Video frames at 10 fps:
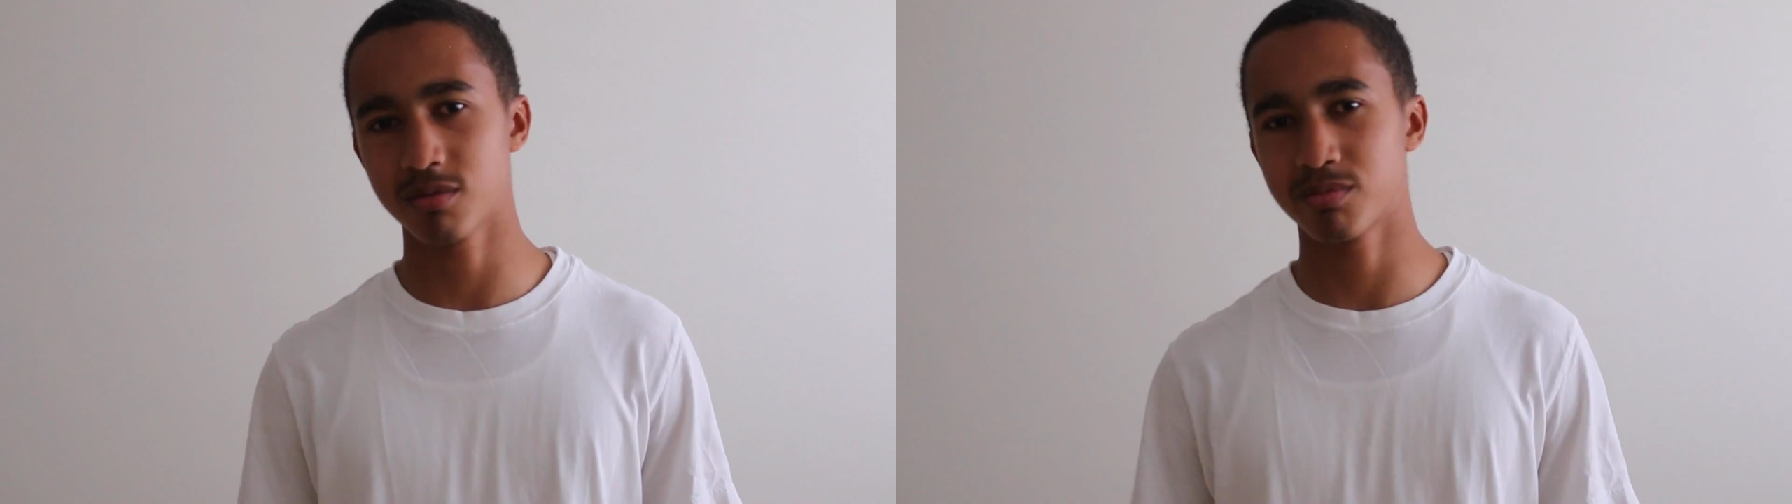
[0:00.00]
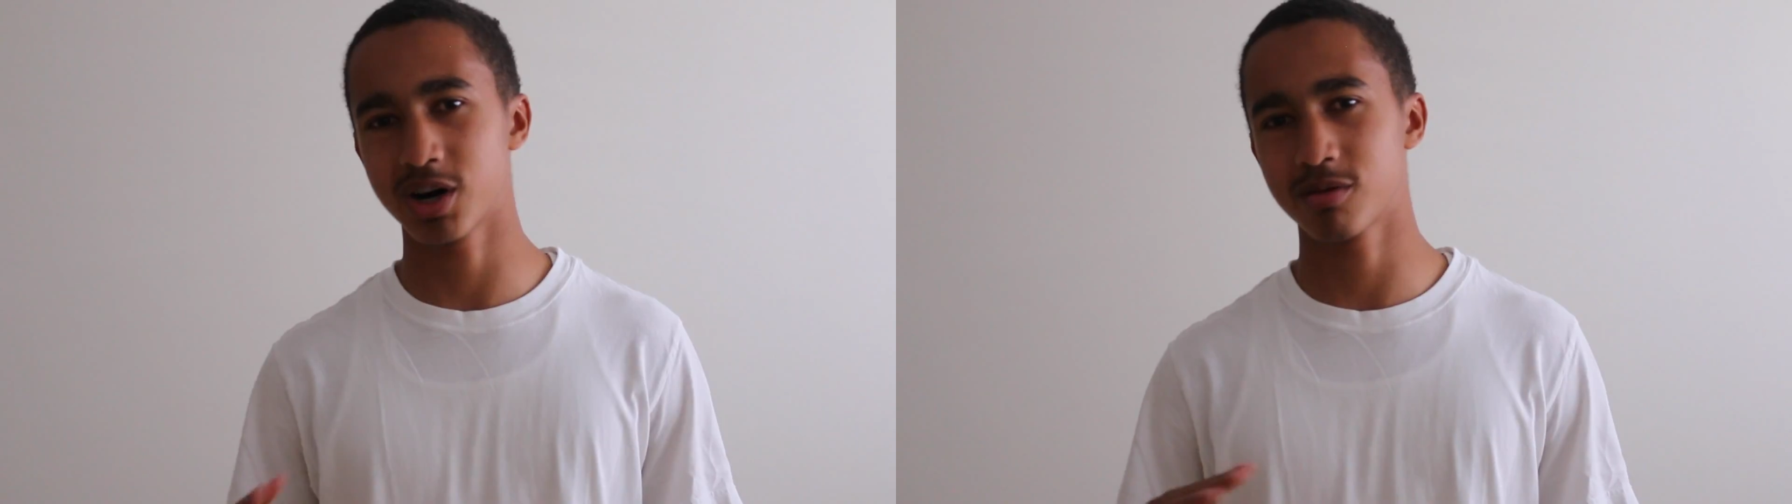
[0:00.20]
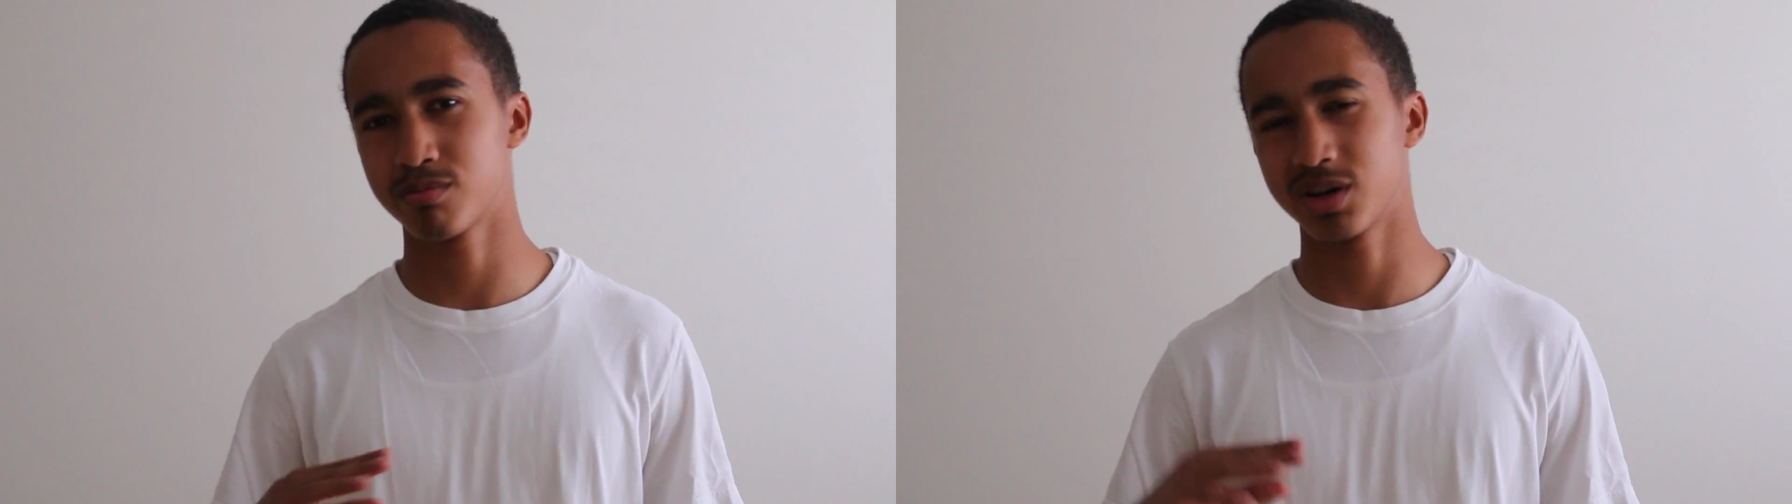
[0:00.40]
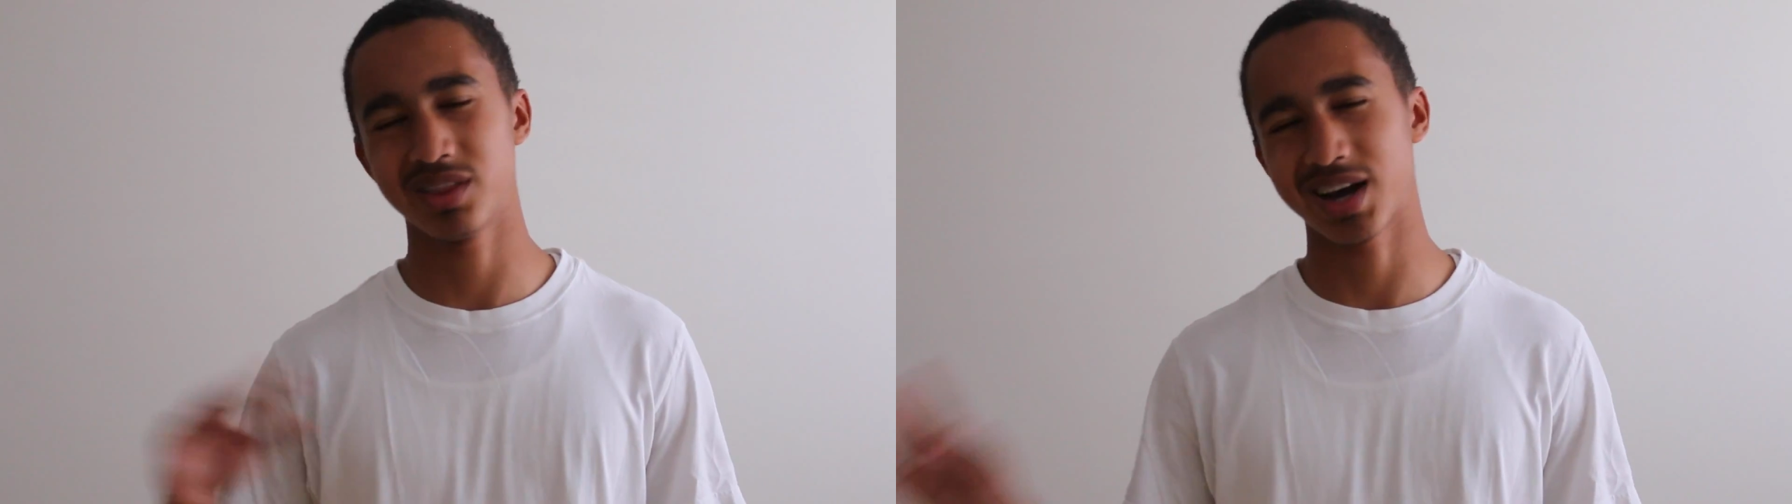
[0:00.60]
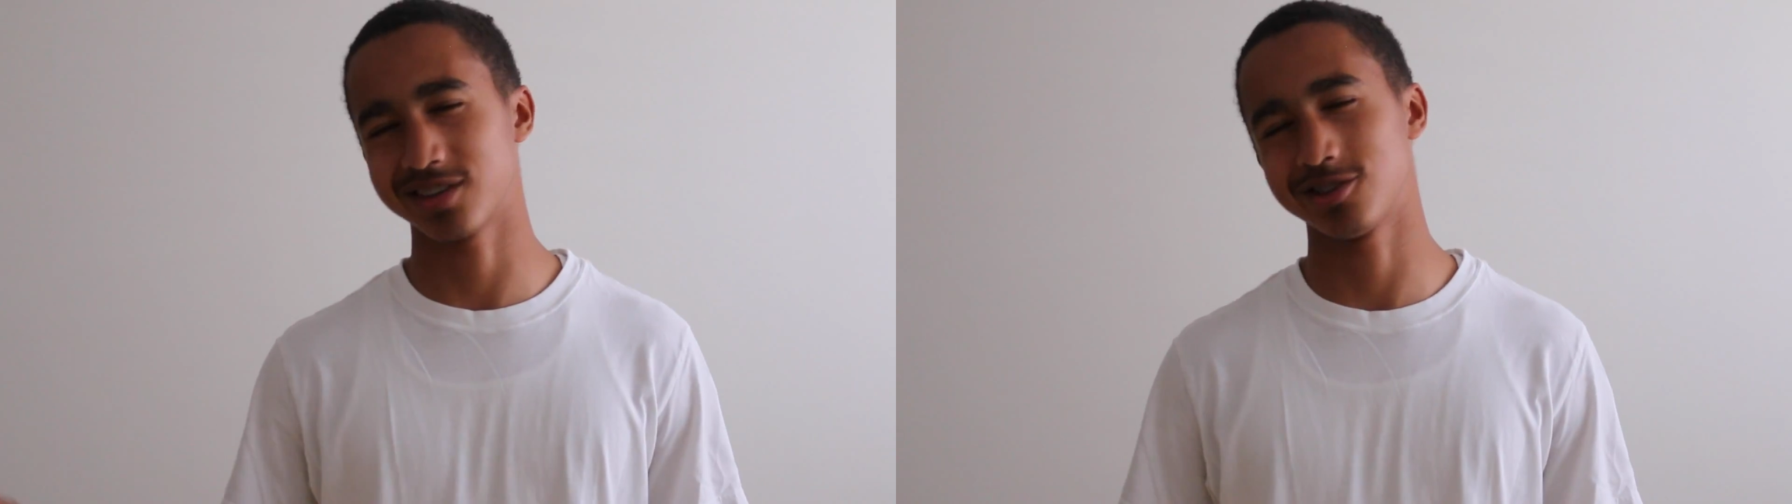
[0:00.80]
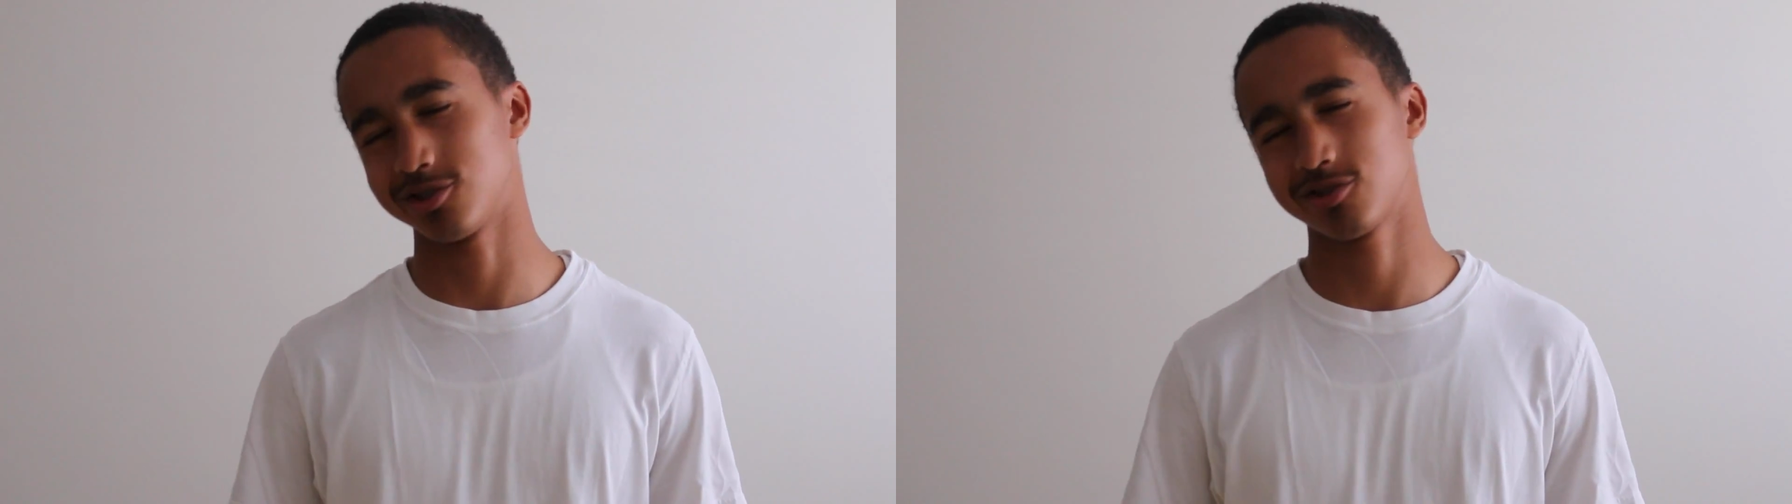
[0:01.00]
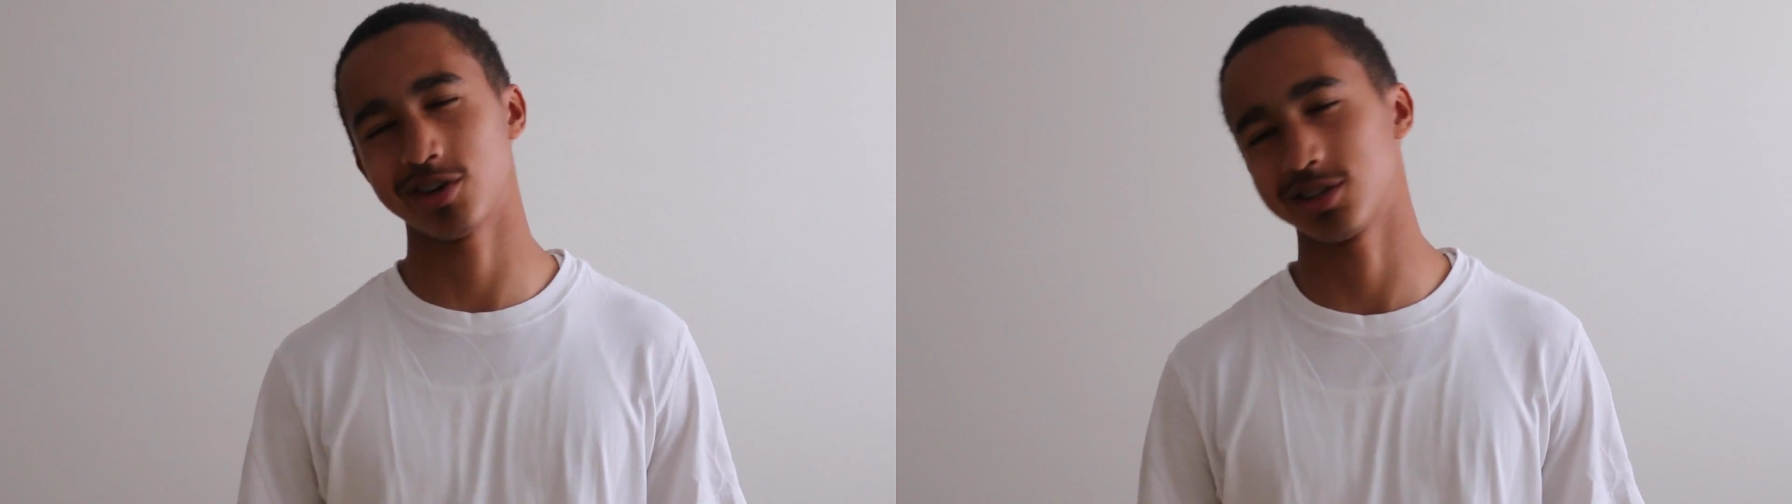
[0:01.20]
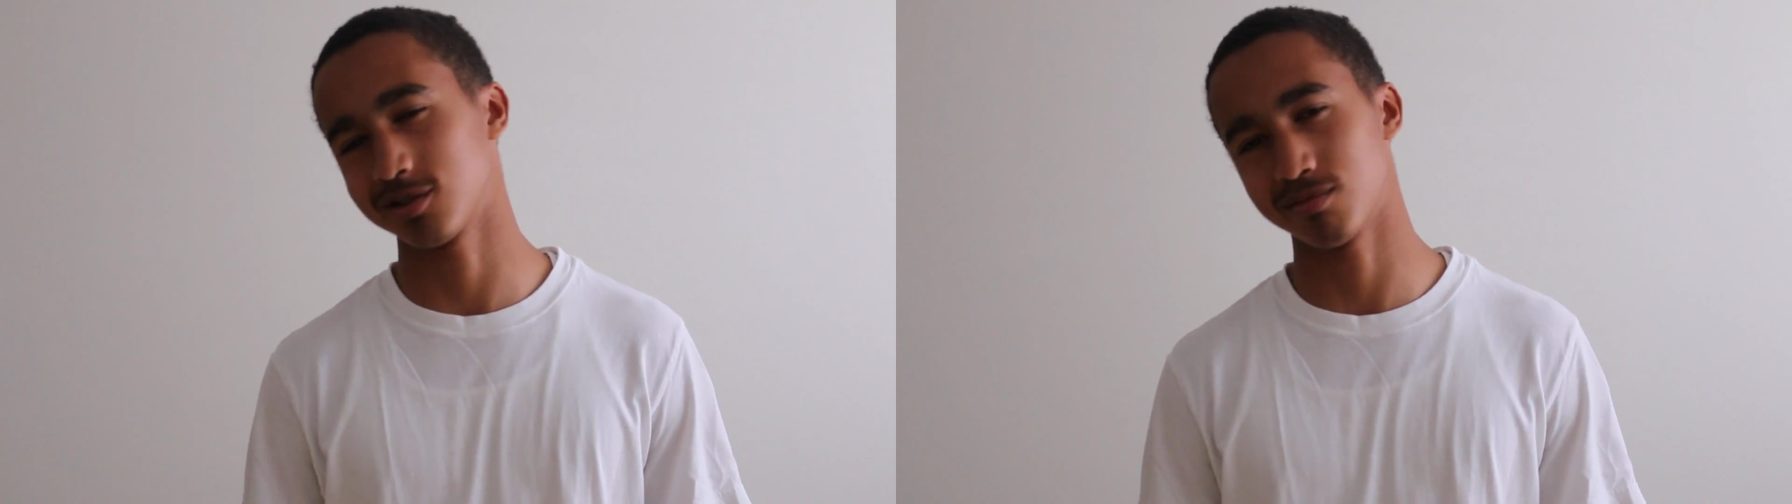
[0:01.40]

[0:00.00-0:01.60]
about but not to stress